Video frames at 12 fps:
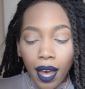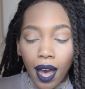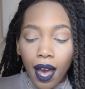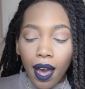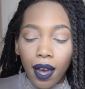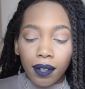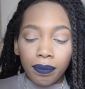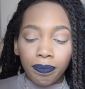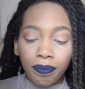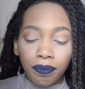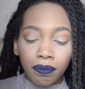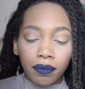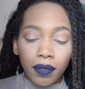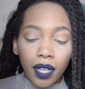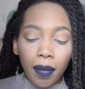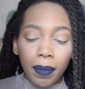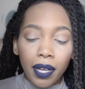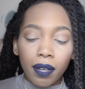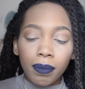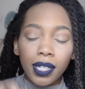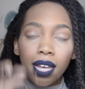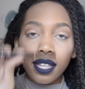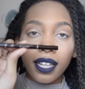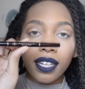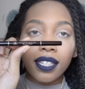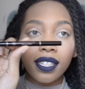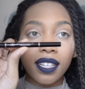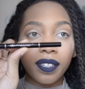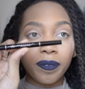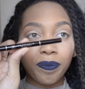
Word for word: Um, but it comes like this.